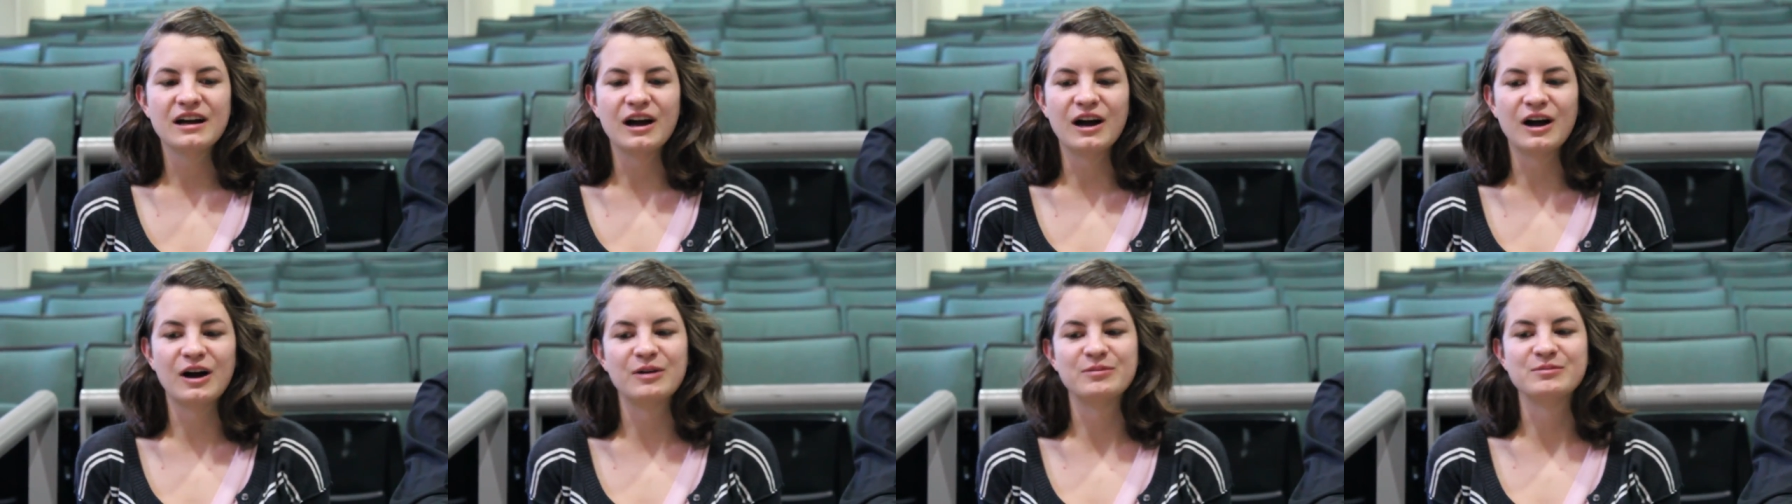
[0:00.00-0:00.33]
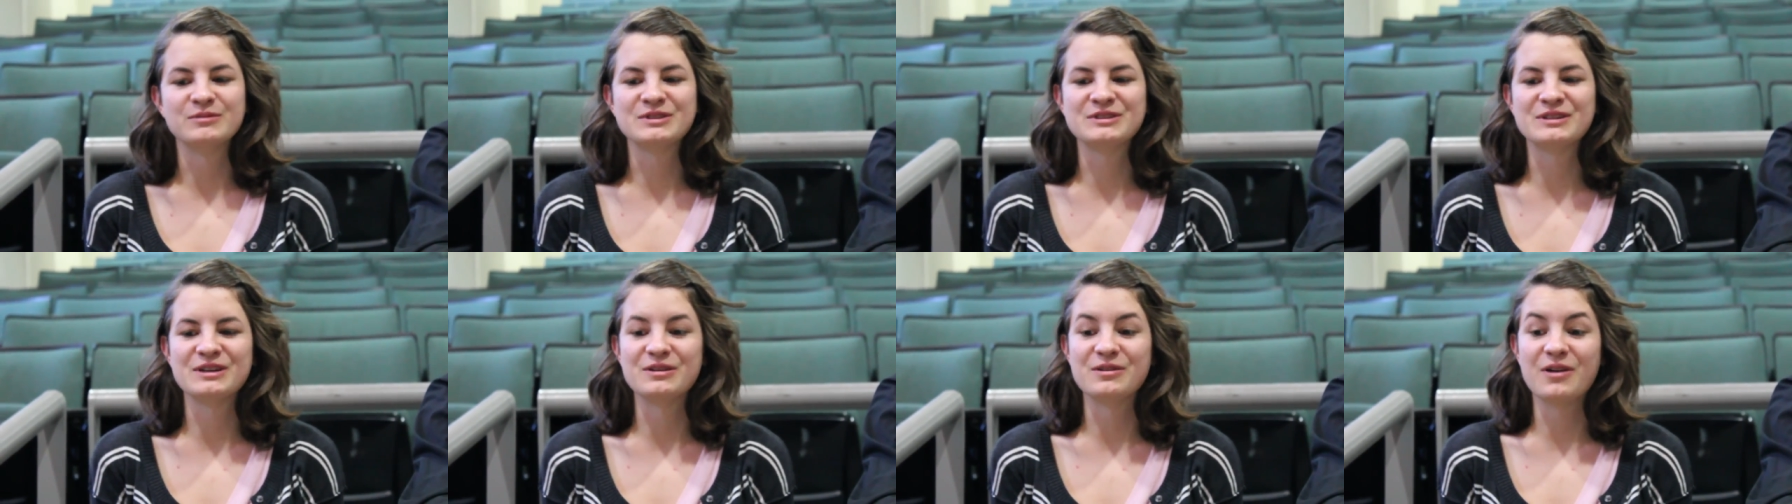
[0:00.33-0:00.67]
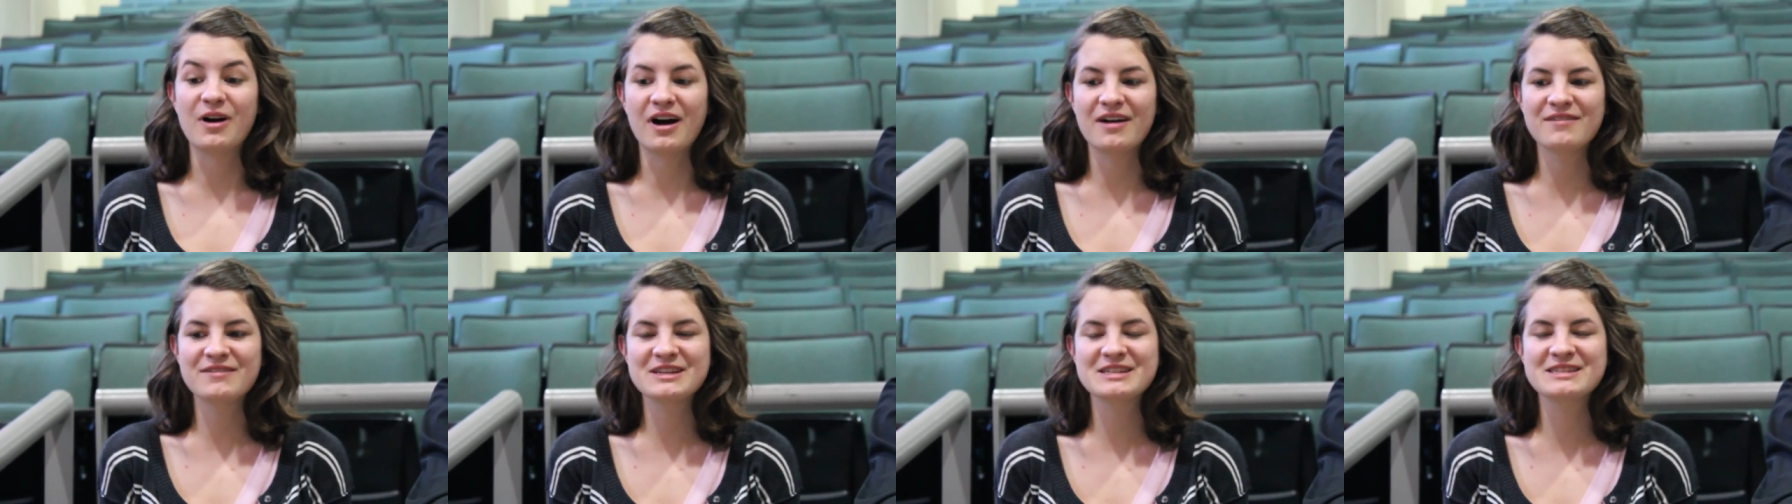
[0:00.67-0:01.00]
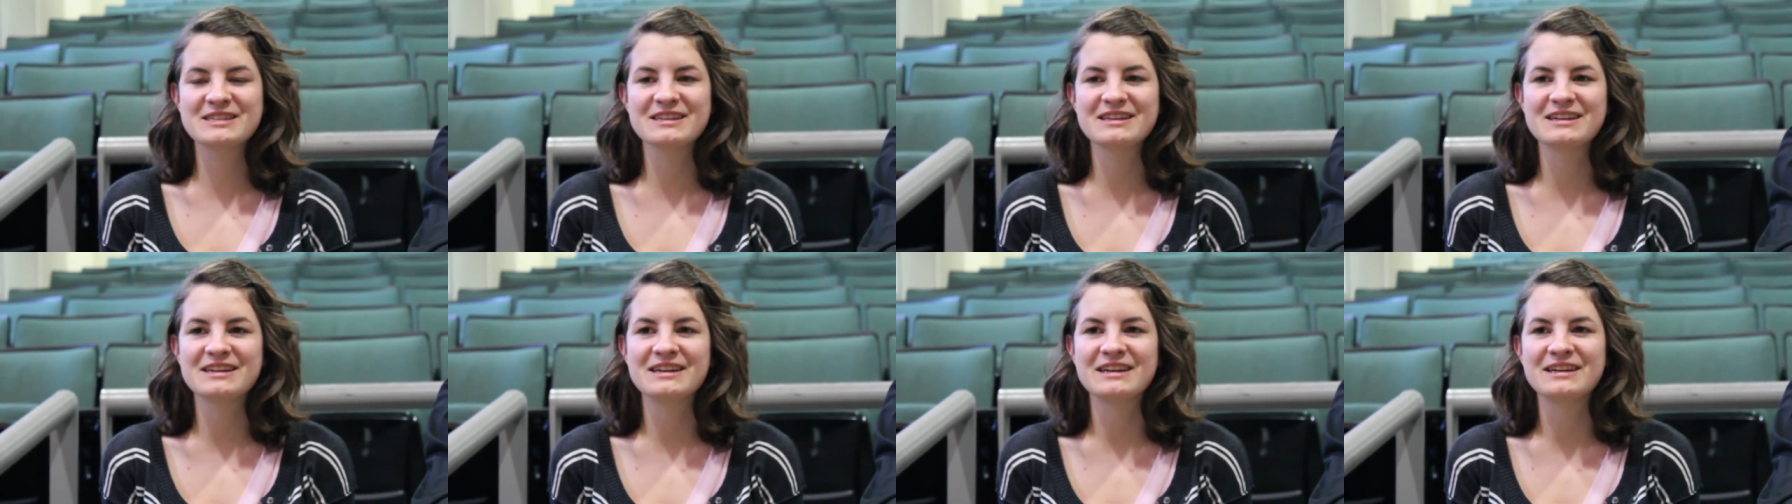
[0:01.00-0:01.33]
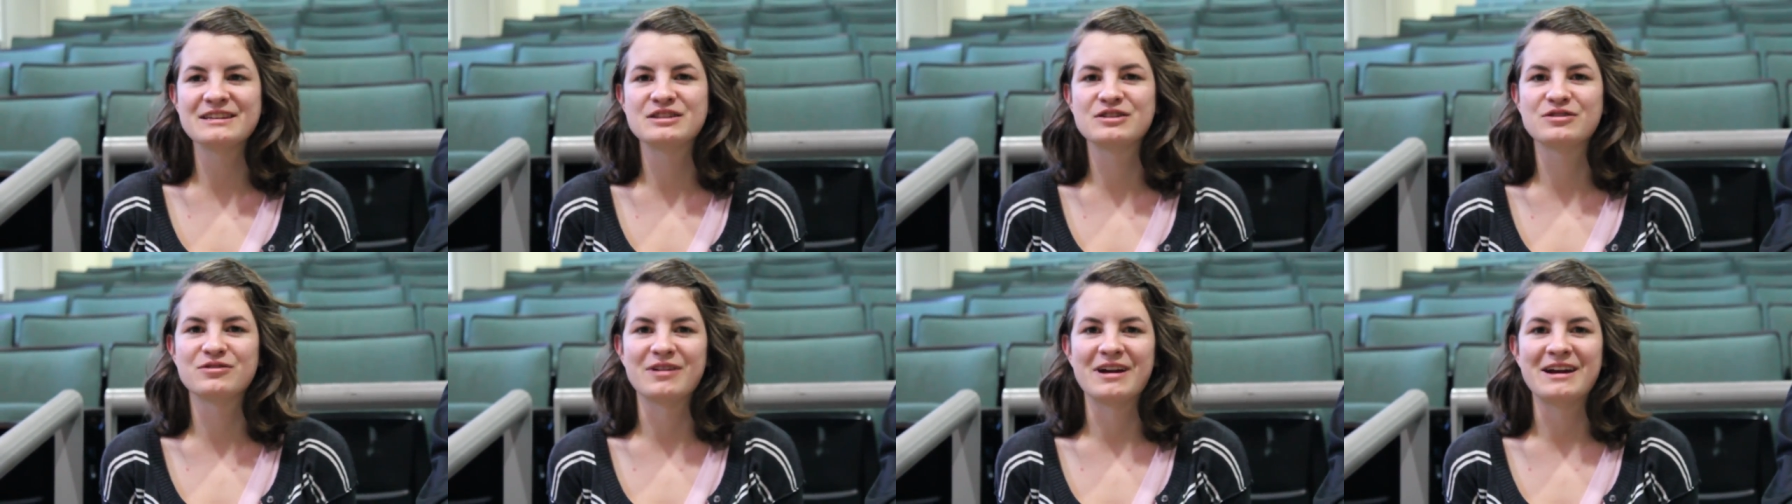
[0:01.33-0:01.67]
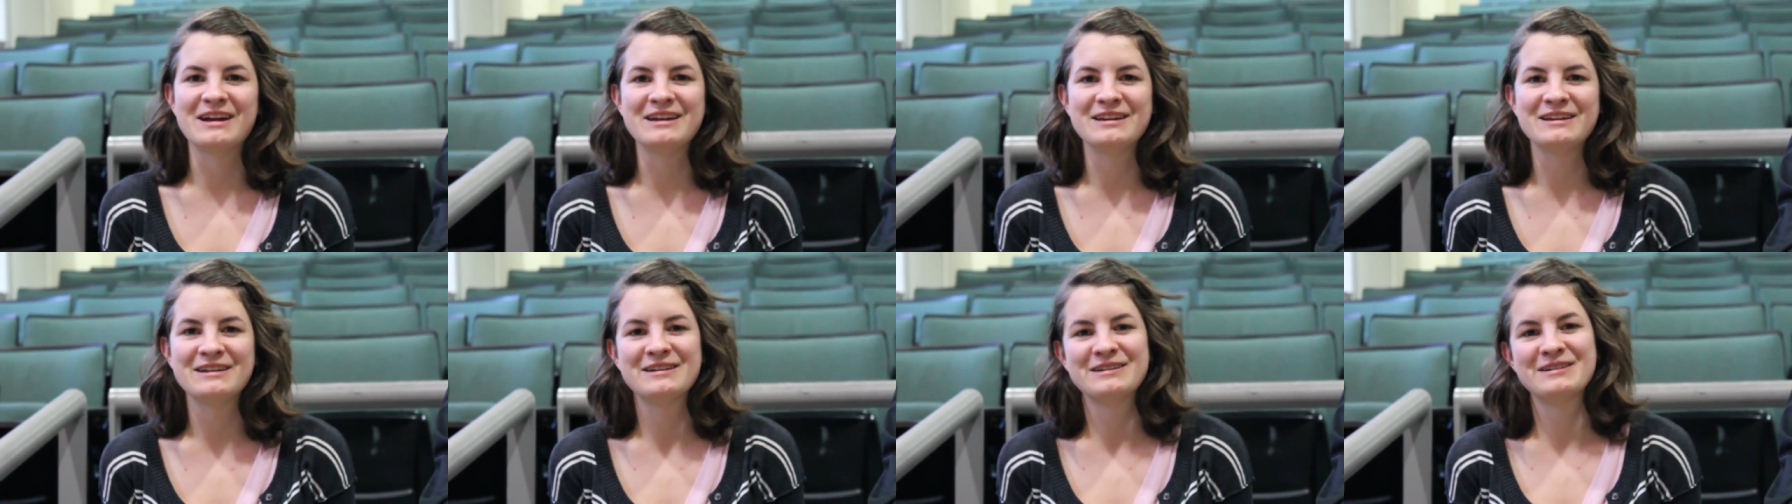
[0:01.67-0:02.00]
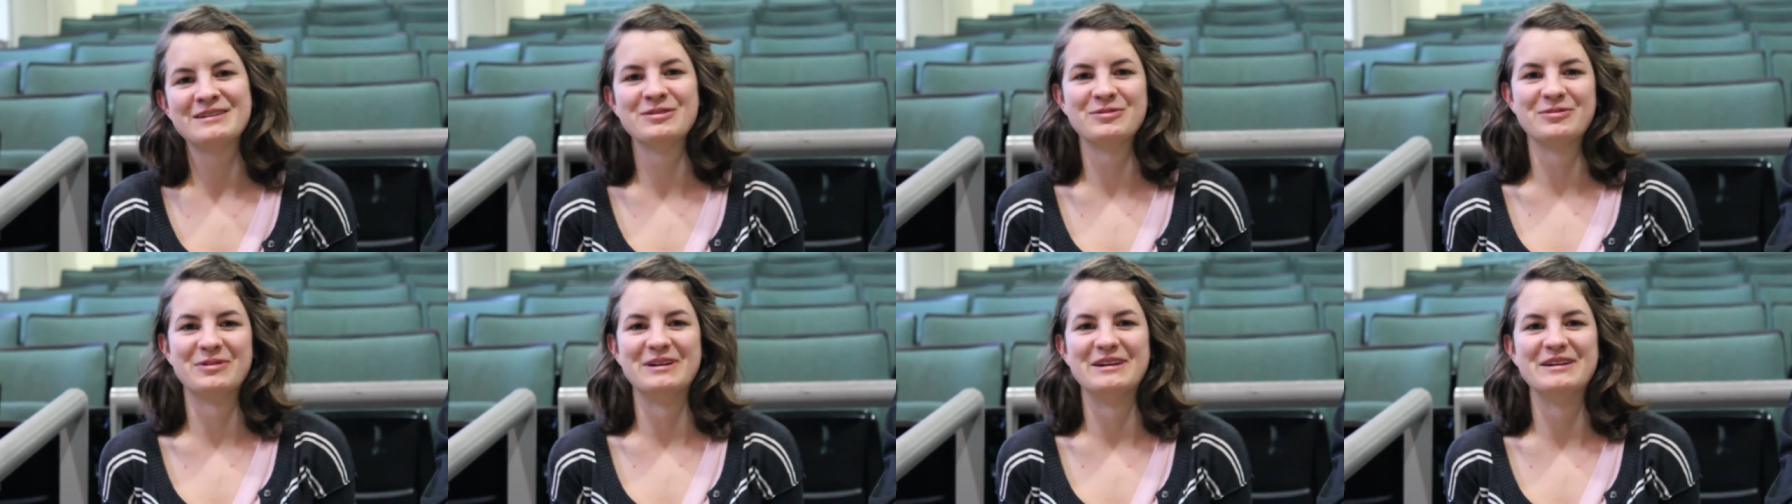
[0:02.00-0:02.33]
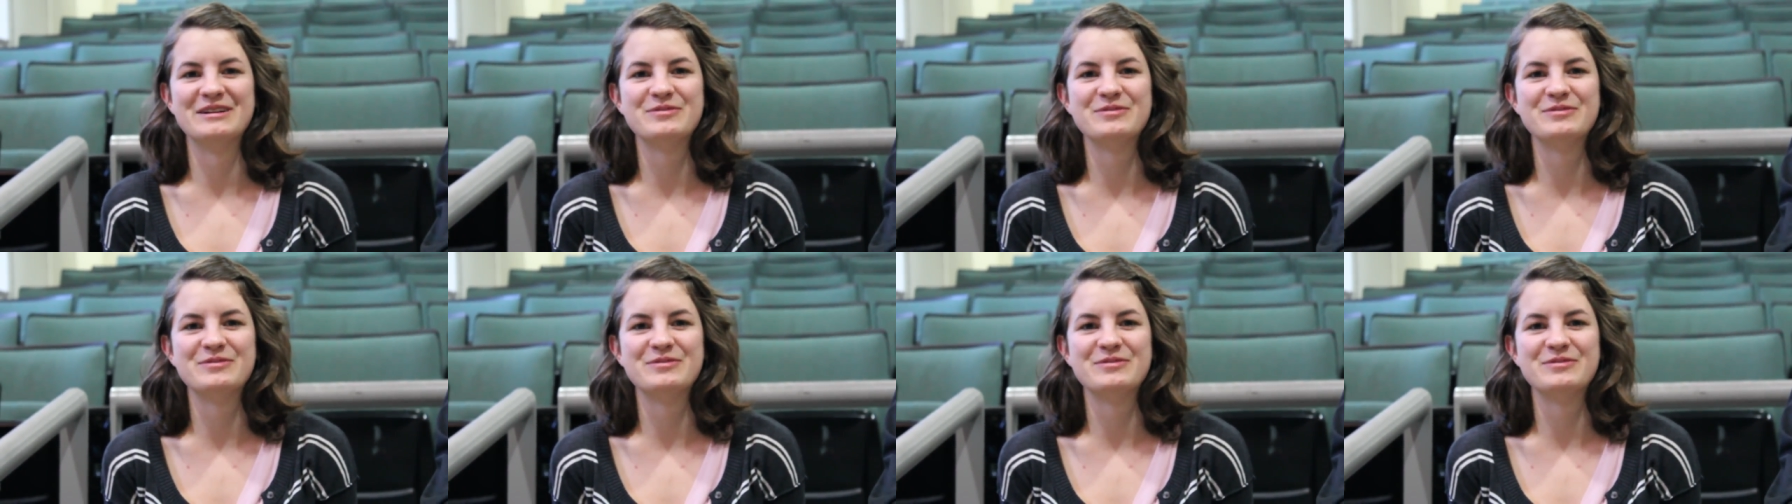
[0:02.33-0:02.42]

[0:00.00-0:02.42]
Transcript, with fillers: um, so obviously it's great to win